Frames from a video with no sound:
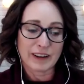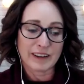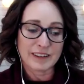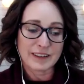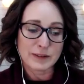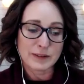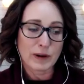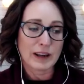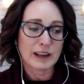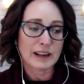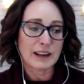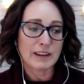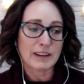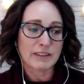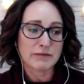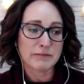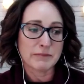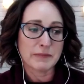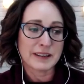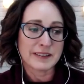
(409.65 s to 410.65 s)
that's why I
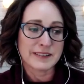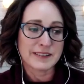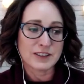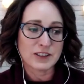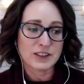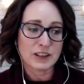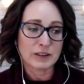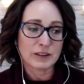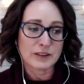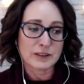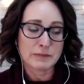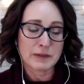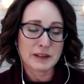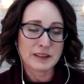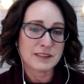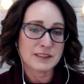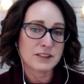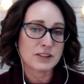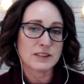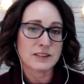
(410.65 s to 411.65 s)
love messaging, because
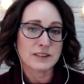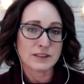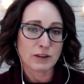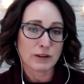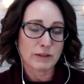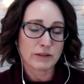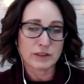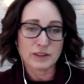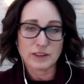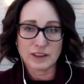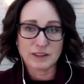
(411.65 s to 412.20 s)
messaging is often,